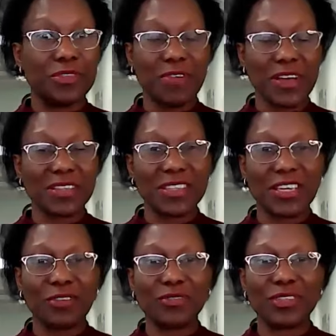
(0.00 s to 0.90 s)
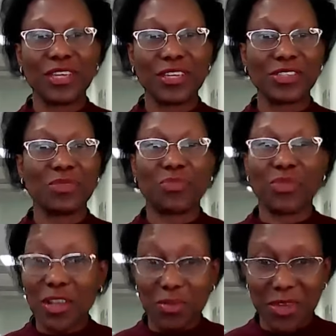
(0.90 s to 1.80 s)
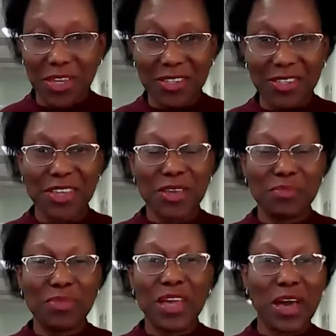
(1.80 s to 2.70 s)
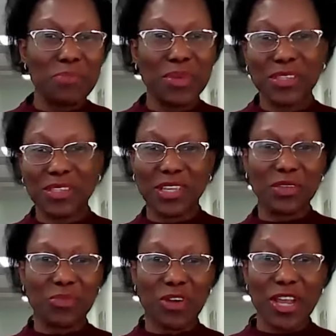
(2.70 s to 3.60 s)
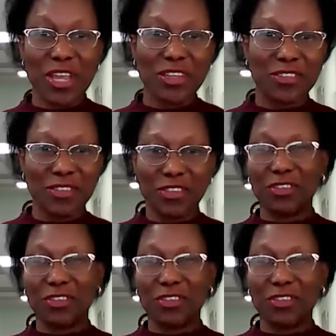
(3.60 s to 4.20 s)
first thing I would say is brag a bit, be happy, celebrate.